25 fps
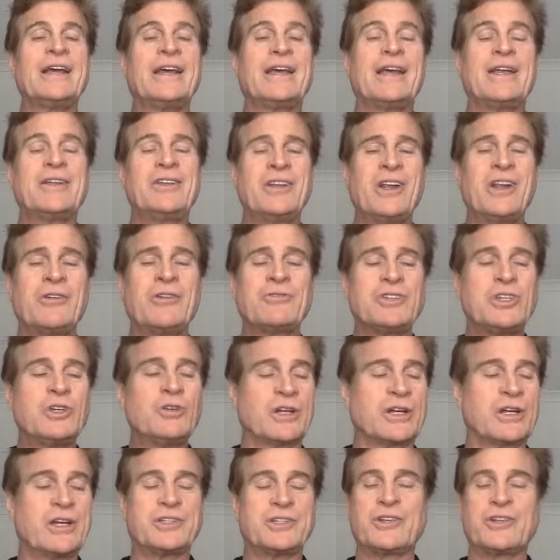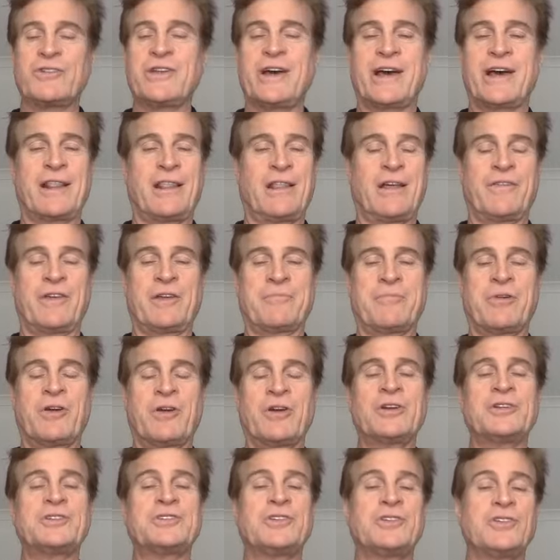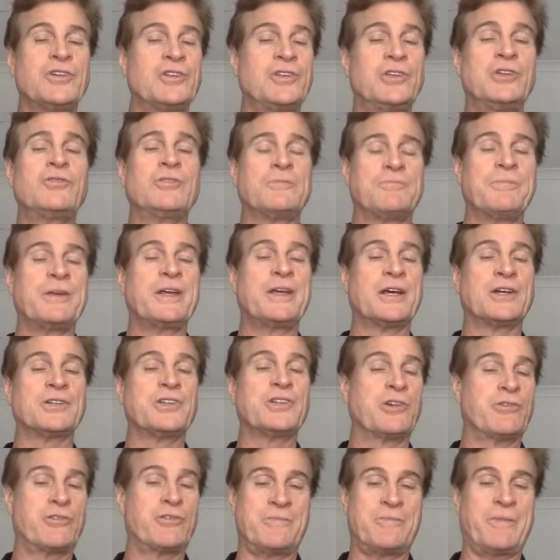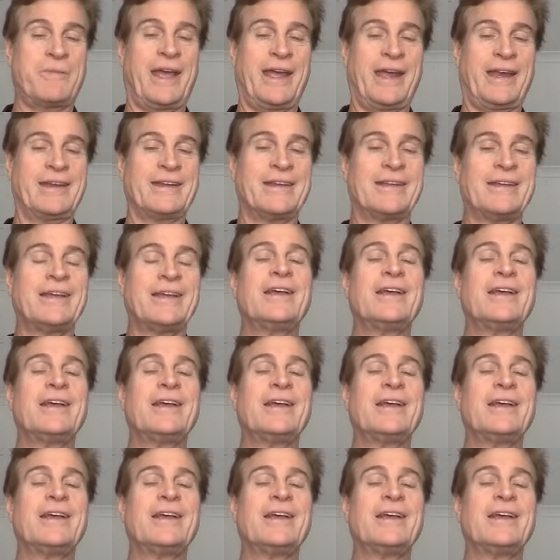And you don't do it because you're not a loving person. You do it because you're in pain.